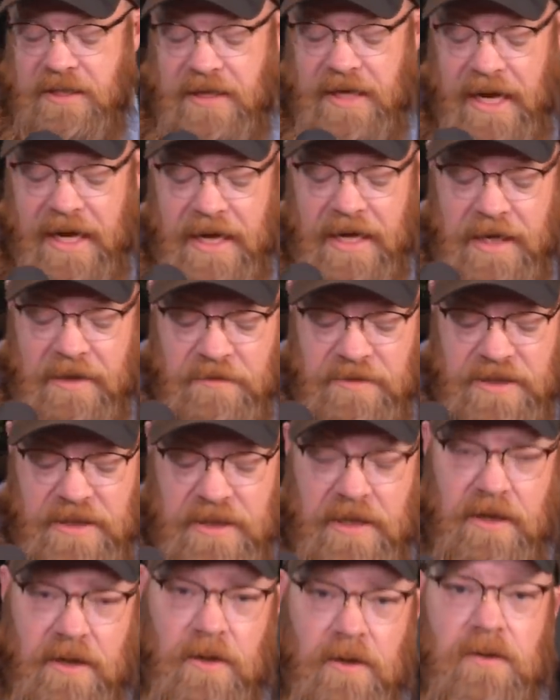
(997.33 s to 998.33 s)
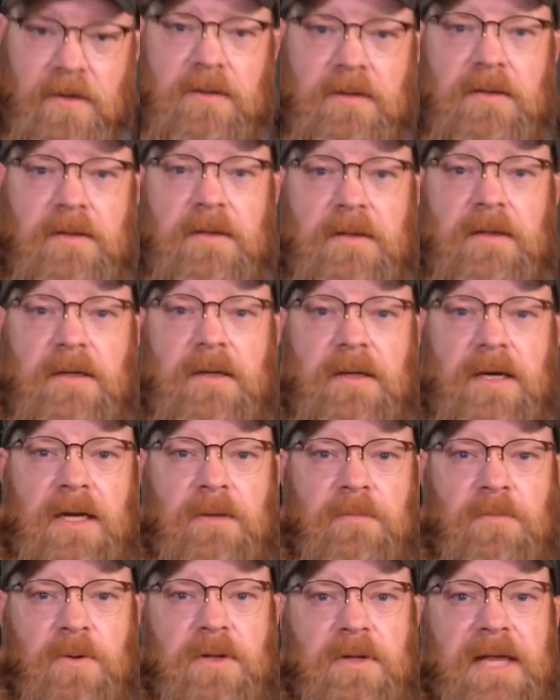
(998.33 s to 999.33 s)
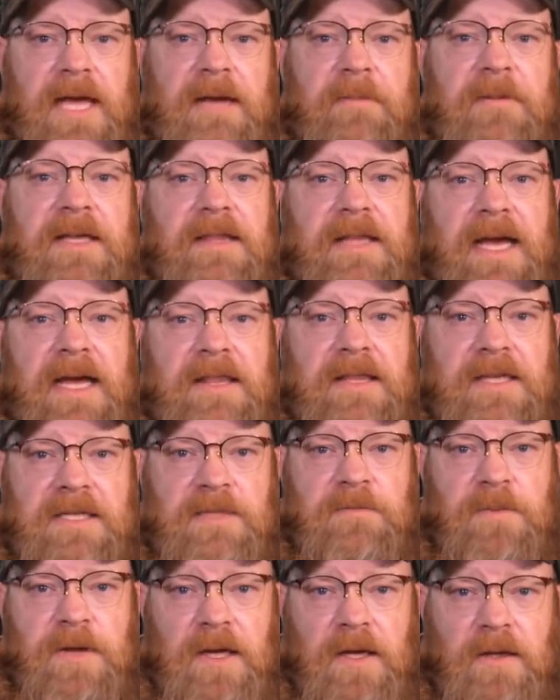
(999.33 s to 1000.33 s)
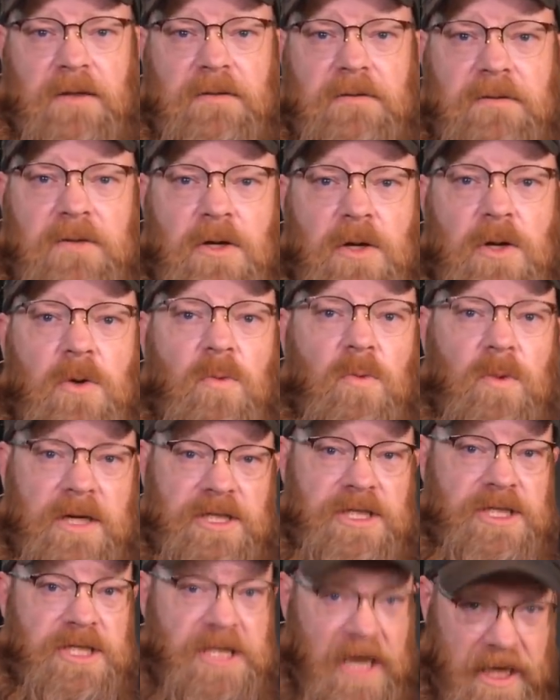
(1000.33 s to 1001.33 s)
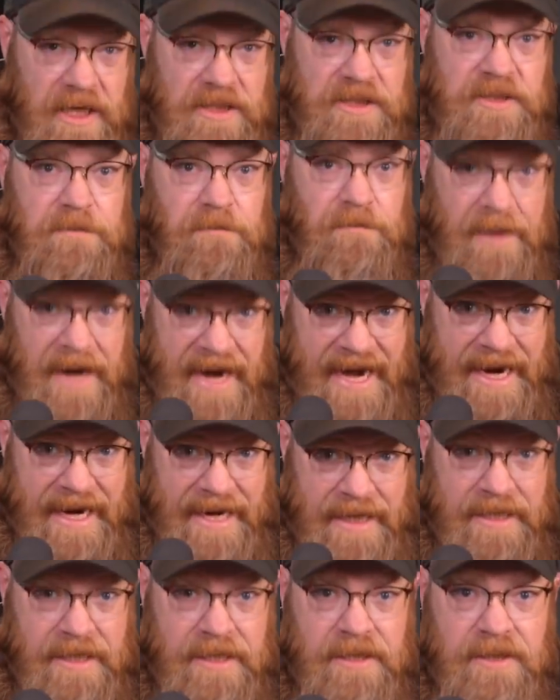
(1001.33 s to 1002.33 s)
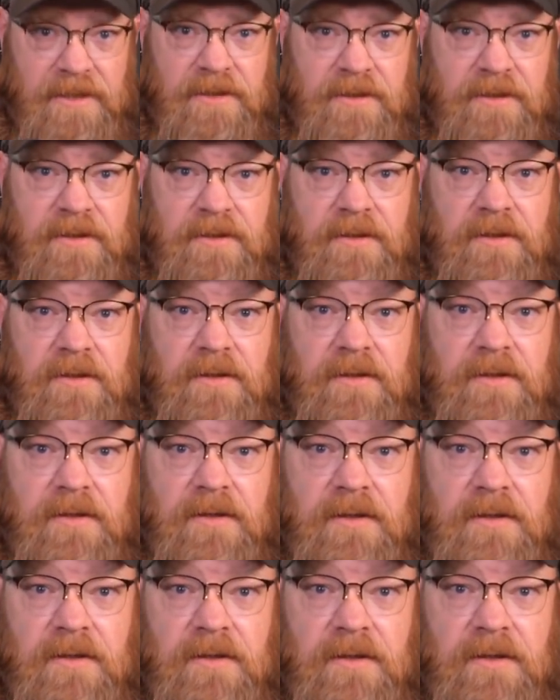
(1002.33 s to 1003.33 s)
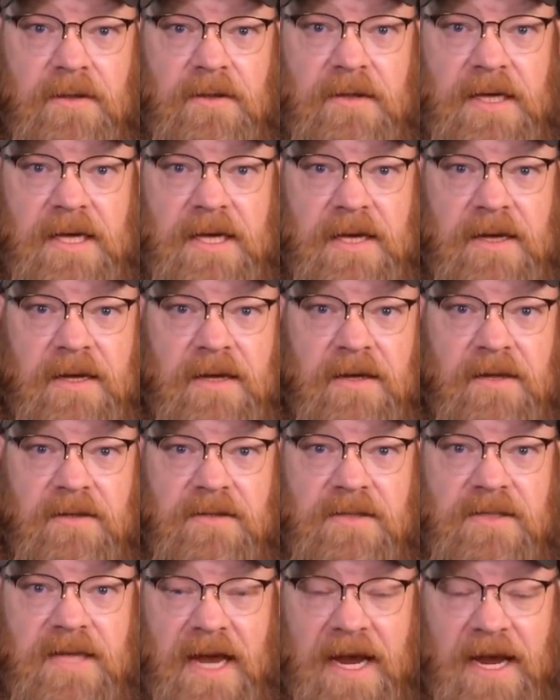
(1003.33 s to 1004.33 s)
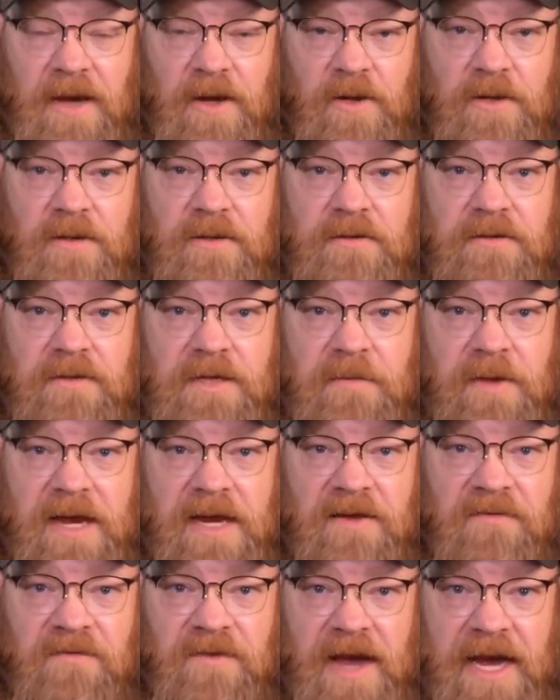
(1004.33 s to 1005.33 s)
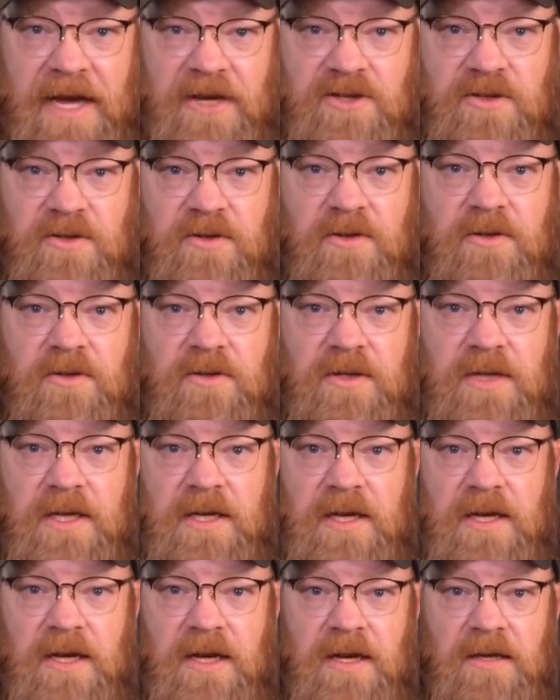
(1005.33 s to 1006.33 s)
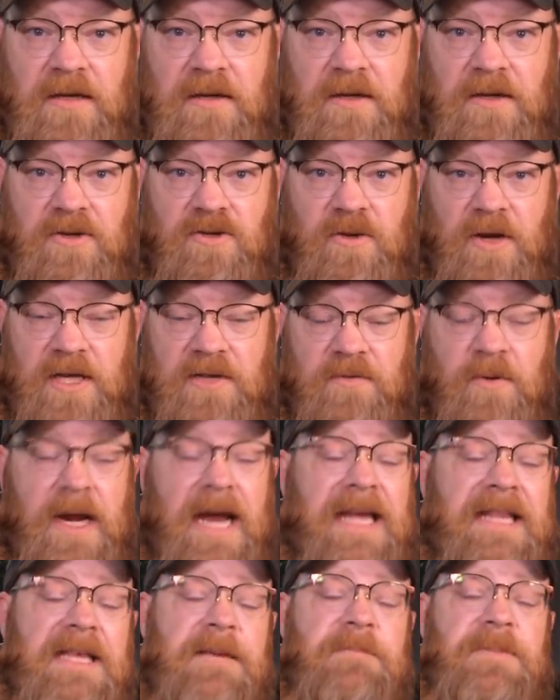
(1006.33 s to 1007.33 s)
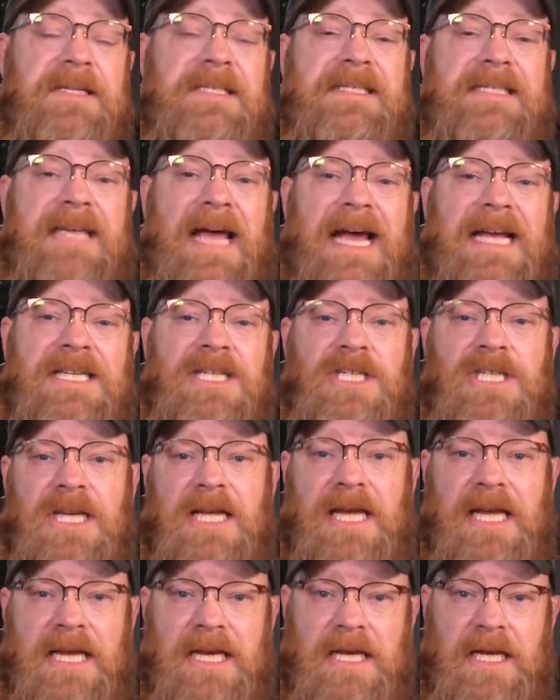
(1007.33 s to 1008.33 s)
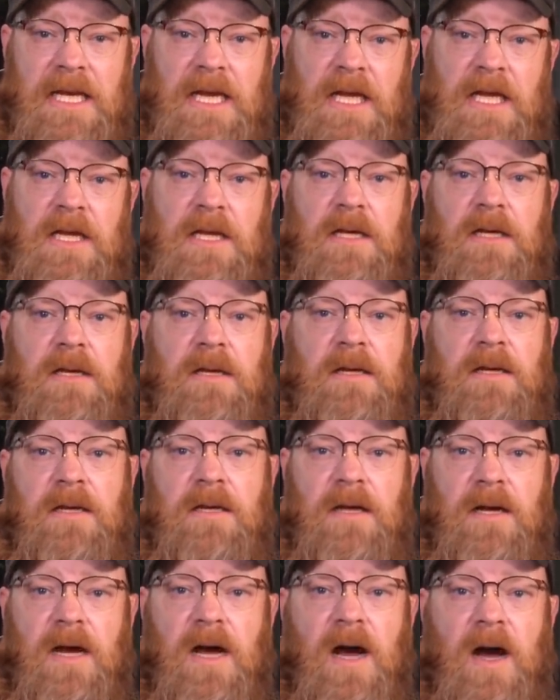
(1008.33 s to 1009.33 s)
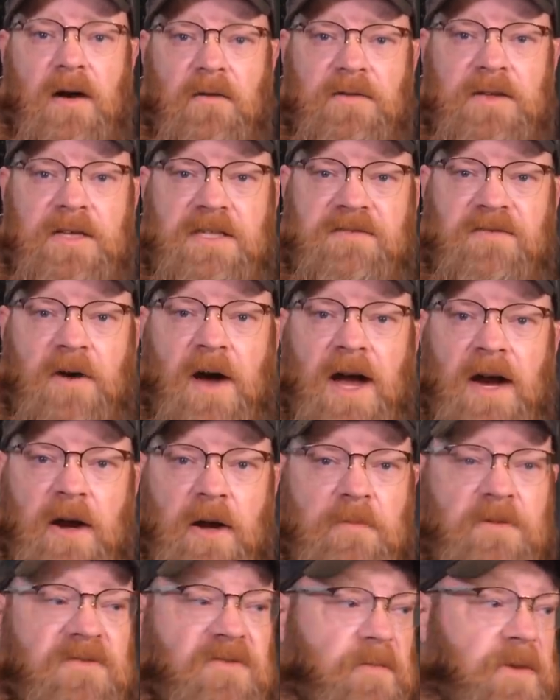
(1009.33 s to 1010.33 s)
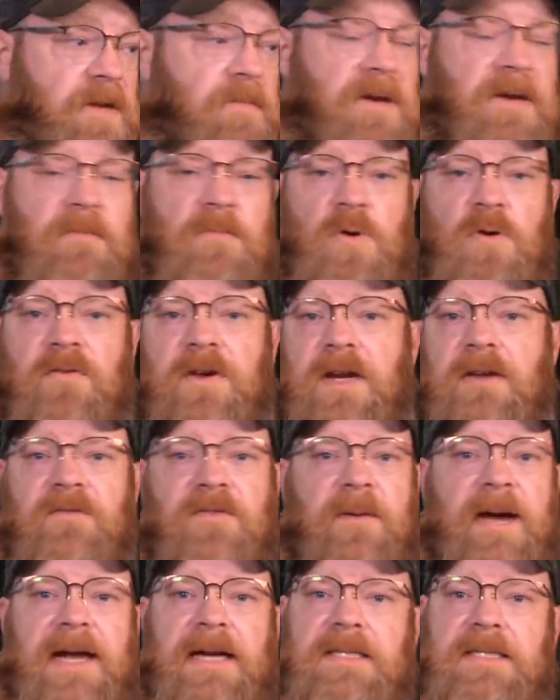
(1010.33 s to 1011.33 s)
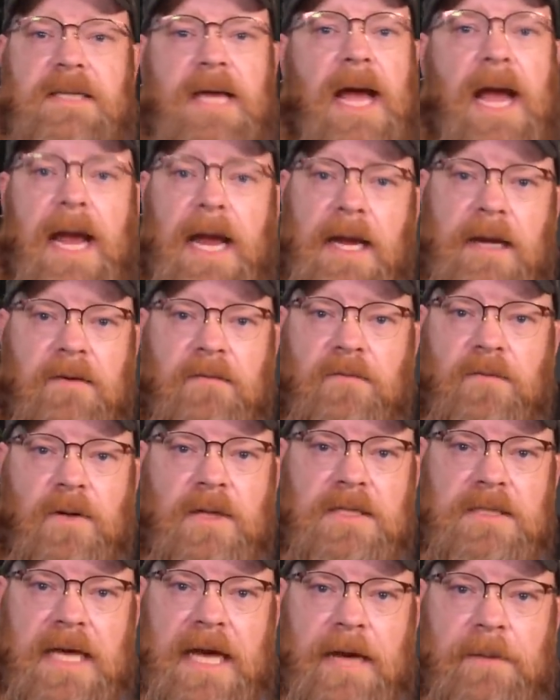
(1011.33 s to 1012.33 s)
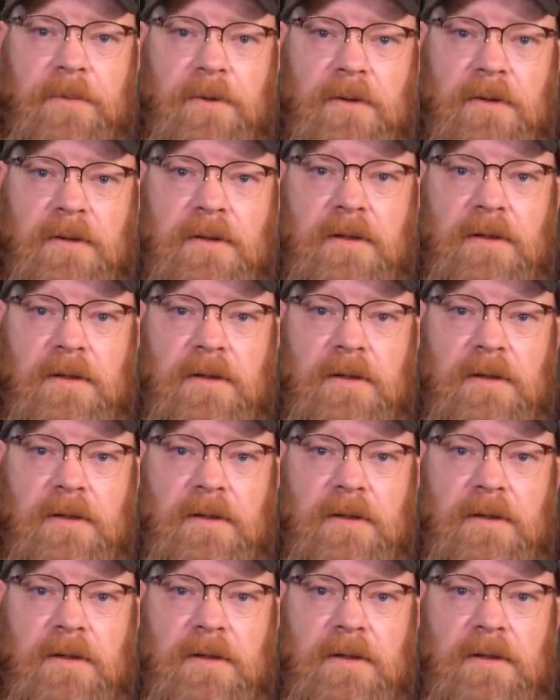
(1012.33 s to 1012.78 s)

games here in proclaiming that this bill, which does ban the sale, the manufacture, the uh, uh transfer, and the possession of these firearms from anybody moving in from out of state, for example,